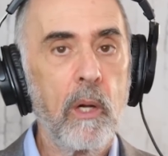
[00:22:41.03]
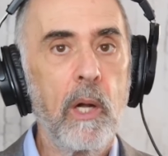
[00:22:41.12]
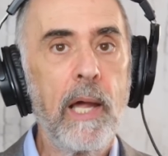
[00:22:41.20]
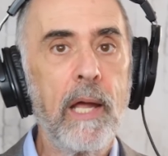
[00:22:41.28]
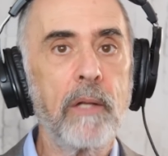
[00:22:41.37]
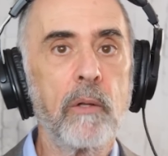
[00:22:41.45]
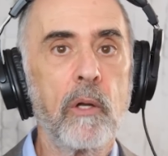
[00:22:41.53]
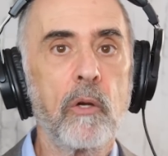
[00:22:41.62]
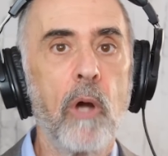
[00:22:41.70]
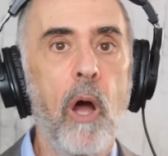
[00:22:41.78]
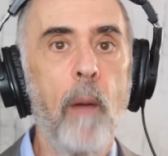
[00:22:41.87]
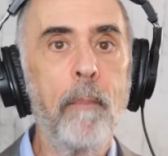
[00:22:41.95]
And
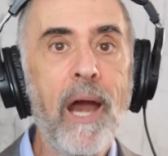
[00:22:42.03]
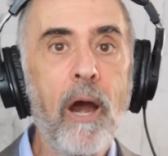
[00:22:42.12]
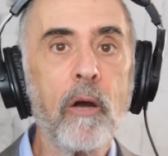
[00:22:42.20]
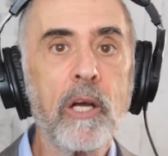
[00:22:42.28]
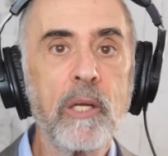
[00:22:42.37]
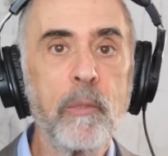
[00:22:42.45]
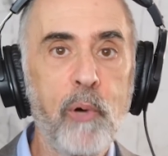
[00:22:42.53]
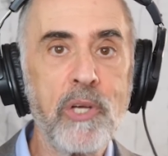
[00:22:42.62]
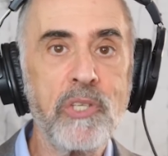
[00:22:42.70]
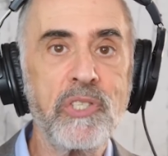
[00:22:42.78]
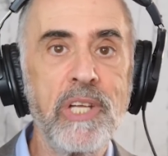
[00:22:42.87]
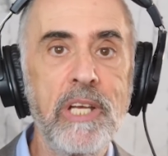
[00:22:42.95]
American
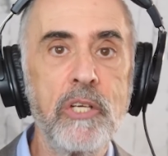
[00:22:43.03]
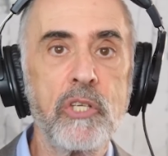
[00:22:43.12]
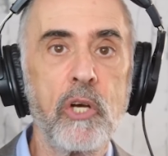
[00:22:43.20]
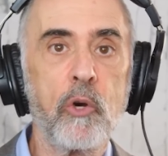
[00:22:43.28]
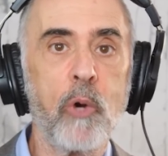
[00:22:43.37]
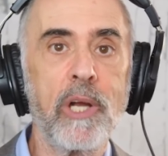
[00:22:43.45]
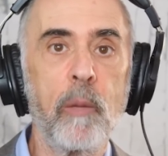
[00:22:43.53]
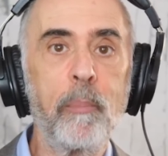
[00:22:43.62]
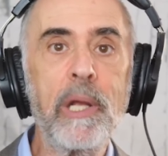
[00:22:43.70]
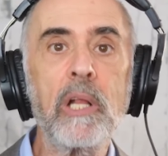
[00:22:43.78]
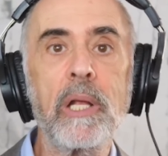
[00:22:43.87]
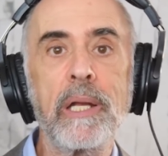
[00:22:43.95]
prestige and
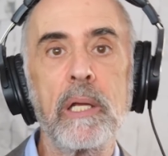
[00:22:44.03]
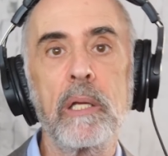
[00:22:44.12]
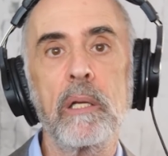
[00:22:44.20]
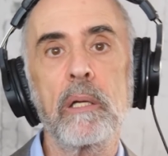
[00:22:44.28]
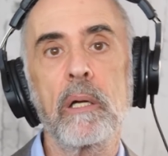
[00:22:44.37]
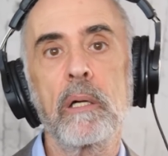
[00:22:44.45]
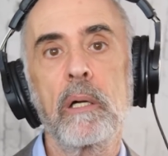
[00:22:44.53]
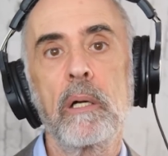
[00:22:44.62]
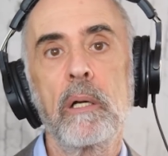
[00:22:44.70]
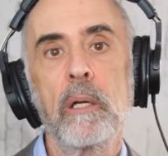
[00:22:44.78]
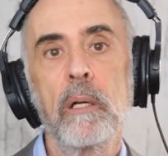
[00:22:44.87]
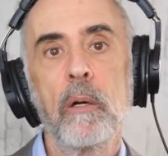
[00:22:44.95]
credibility
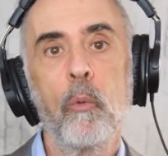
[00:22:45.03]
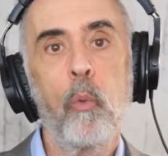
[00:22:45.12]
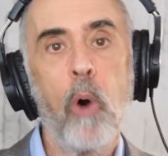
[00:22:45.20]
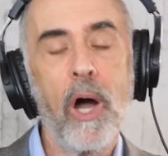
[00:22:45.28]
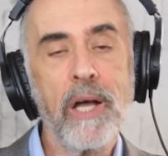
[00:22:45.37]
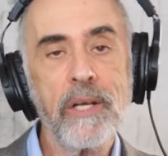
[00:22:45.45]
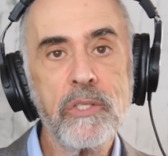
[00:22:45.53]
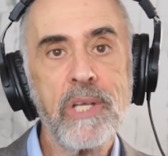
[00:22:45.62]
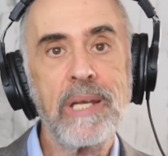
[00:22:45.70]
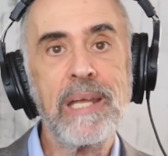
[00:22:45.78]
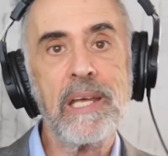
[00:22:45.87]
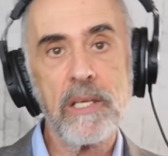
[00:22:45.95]
was
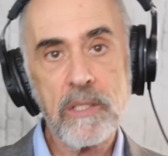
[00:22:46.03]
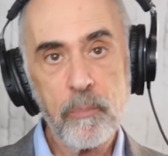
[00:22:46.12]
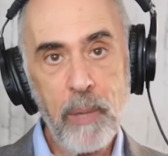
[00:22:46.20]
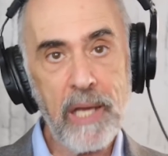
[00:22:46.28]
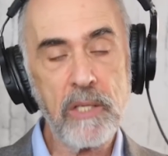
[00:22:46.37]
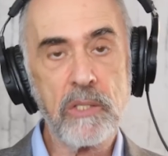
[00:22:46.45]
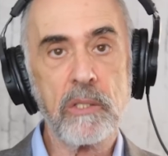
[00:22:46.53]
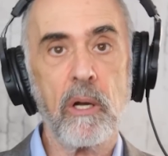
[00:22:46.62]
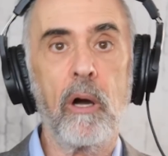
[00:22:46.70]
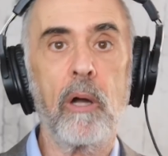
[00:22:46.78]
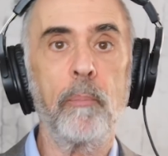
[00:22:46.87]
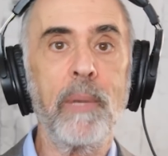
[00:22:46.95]
and is based
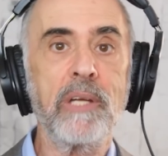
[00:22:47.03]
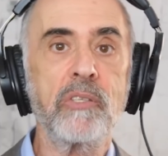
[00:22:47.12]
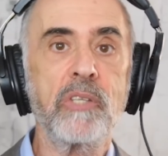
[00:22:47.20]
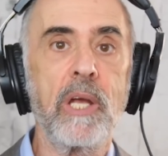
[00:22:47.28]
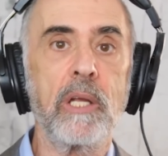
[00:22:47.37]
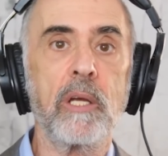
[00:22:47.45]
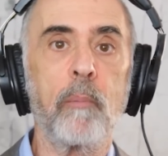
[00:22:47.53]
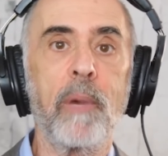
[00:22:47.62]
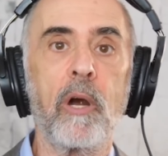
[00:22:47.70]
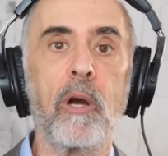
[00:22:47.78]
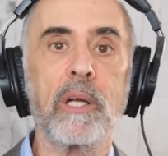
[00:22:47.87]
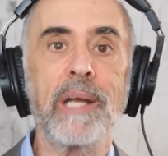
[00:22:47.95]
on maintaining
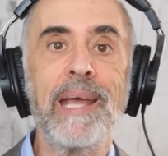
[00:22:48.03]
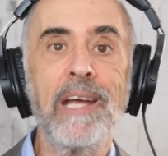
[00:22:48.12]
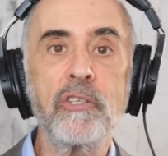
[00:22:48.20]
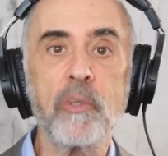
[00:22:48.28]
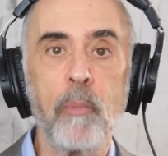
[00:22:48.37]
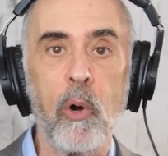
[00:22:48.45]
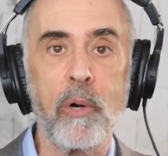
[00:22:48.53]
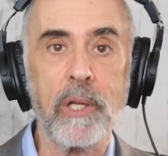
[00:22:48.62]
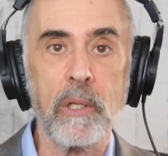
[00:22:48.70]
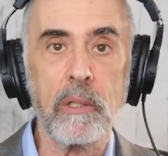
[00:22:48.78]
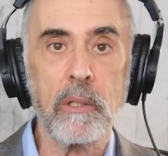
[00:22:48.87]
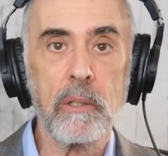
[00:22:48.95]
American
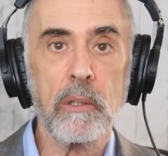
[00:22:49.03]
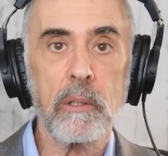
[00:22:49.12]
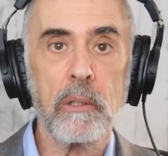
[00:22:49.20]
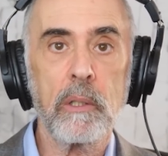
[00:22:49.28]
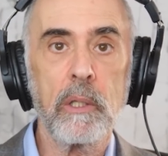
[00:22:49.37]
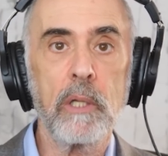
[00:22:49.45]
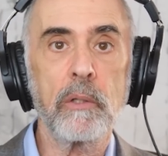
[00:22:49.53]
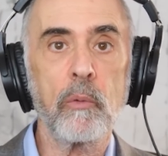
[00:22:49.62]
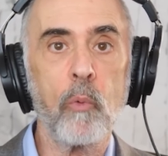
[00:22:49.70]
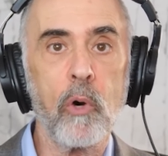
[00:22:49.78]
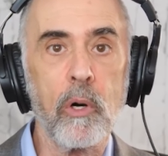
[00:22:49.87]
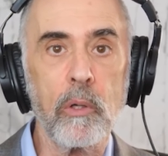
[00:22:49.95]
hegemony in the
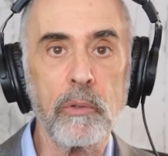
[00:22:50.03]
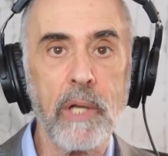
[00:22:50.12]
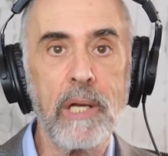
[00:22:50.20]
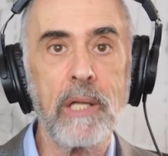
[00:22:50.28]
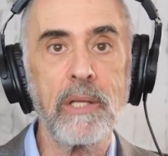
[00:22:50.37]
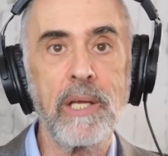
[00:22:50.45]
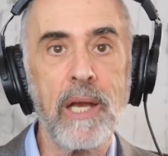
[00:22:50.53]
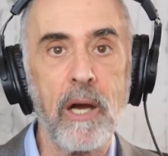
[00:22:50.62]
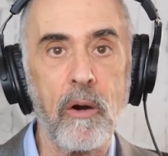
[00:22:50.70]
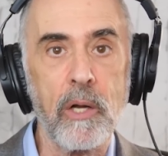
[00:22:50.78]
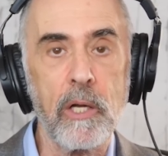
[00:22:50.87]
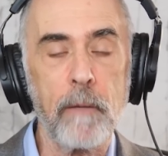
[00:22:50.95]
world and in the
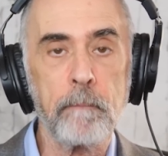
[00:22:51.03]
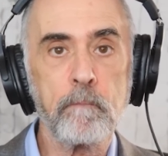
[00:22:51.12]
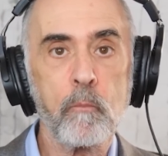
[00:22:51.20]
area.